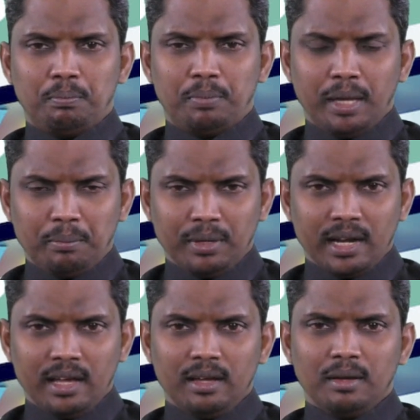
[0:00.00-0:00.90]

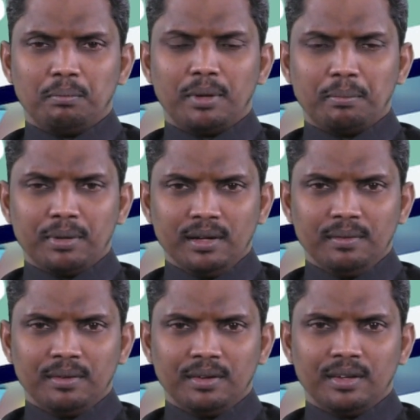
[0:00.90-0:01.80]
paper
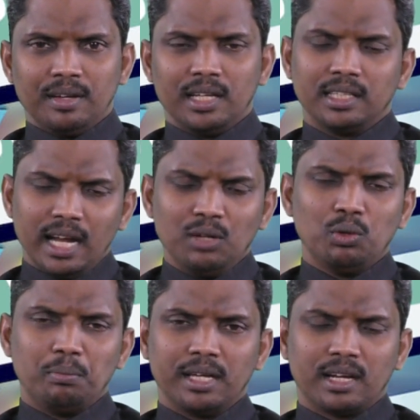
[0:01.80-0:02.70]
and that
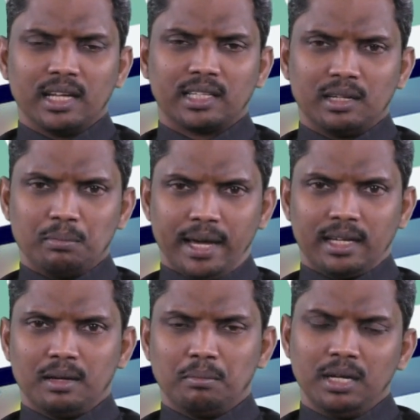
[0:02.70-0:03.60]
will be collected back.
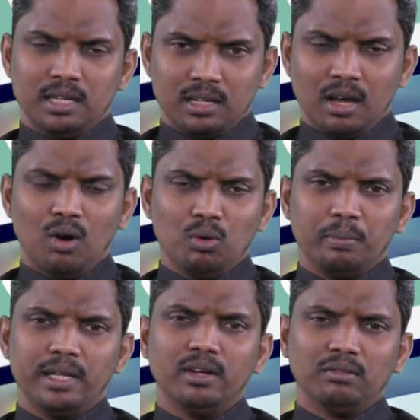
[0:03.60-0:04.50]
But now
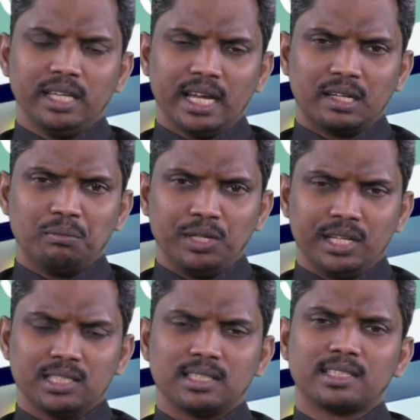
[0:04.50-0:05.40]
many of the
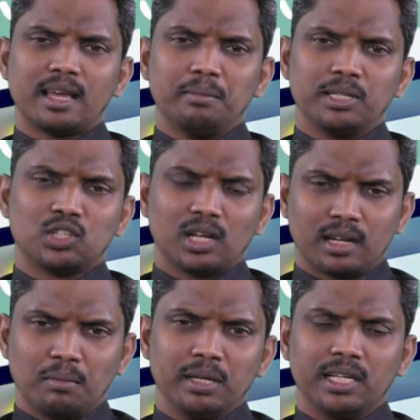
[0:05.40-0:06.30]
activities, assignments are
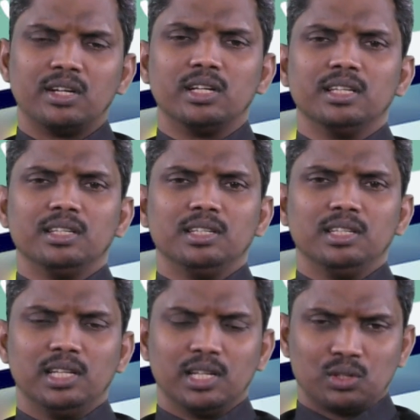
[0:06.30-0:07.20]
completed
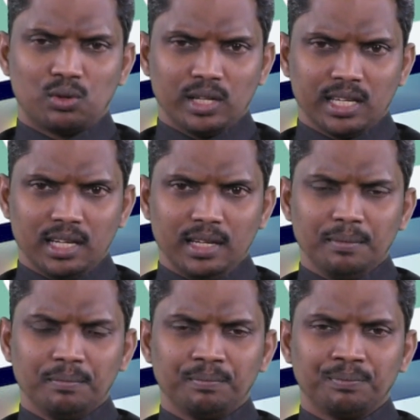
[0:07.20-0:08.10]
electronically.
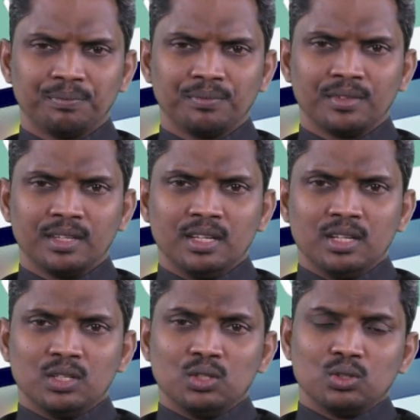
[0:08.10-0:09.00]

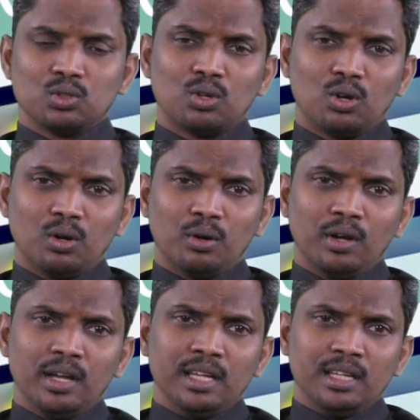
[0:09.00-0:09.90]

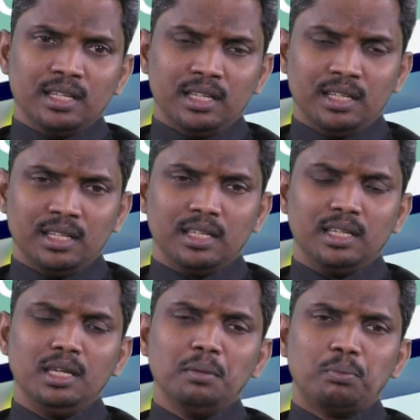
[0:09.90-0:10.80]
So in
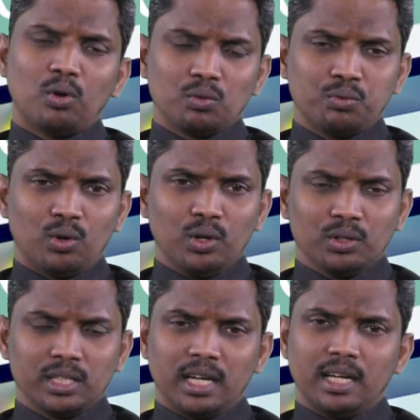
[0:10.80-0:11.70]

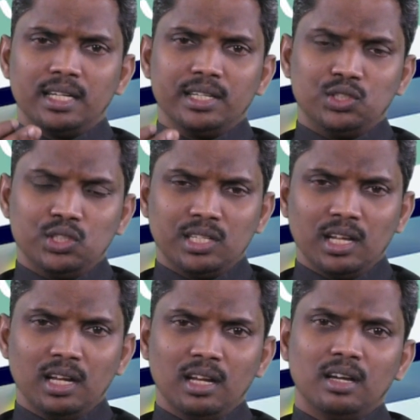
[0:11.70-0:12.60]
e-portfolio, the
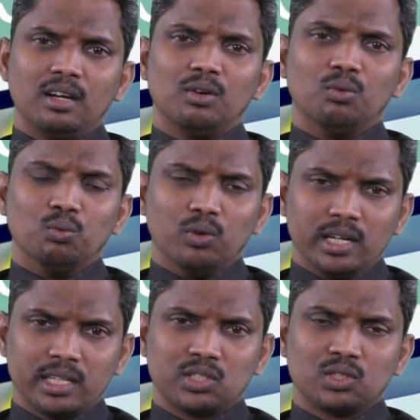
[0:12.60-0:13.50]
digital
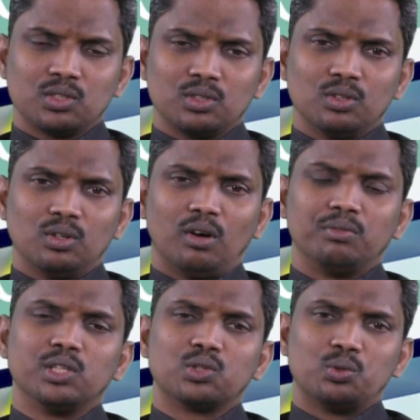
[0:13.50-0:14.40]
works
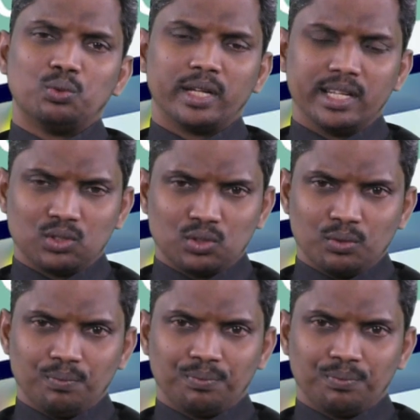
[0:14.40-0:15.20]
of the students